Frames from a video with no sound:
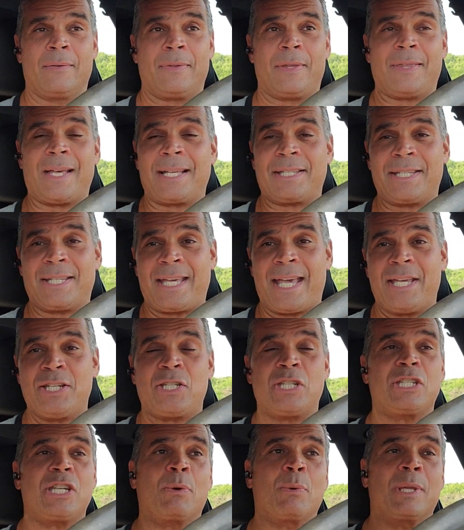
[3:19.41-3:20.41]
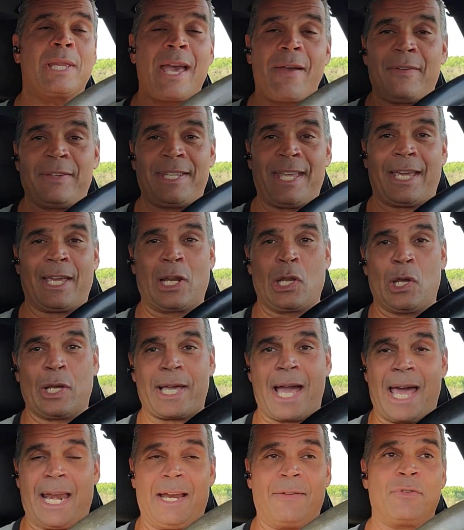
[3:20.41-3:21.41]
if that's the case, because you really haven't taken a
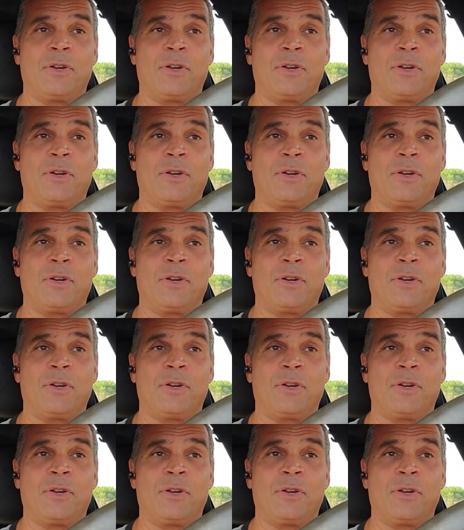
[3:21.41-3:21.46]
look at it.